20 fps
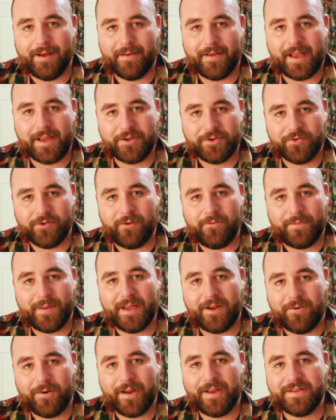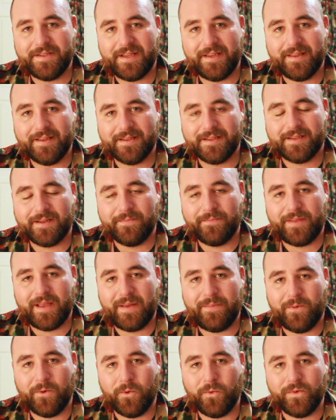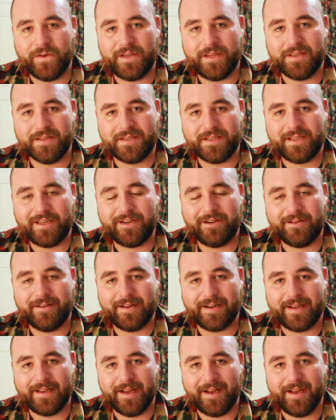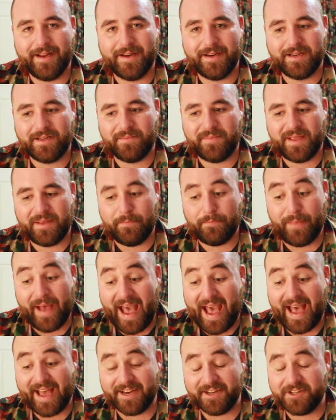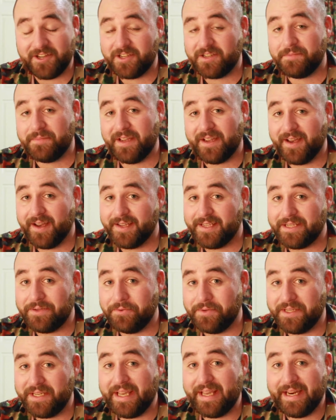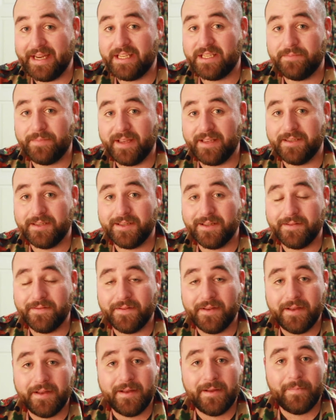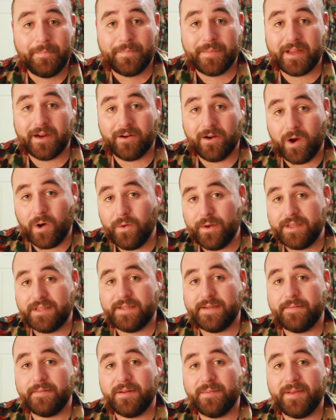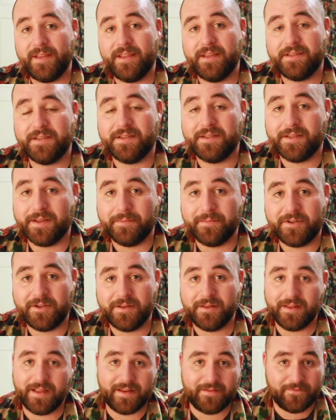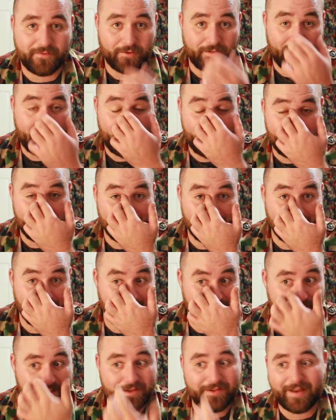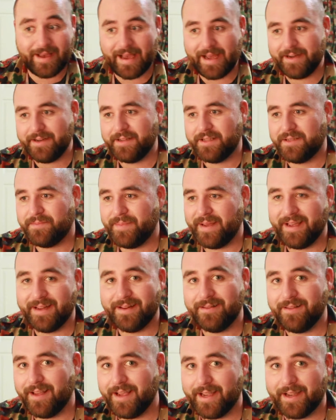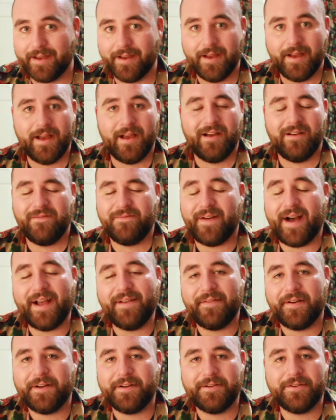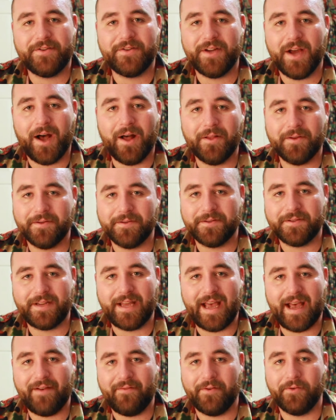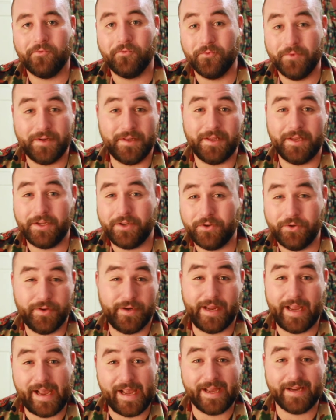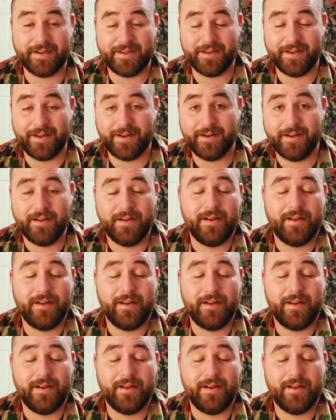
It drove me crazy that some people would consider a gun to be bad just because it was inexpensive. There always seemed to be this assumption that for handguns you had to spend like $500 to have a really good handgun.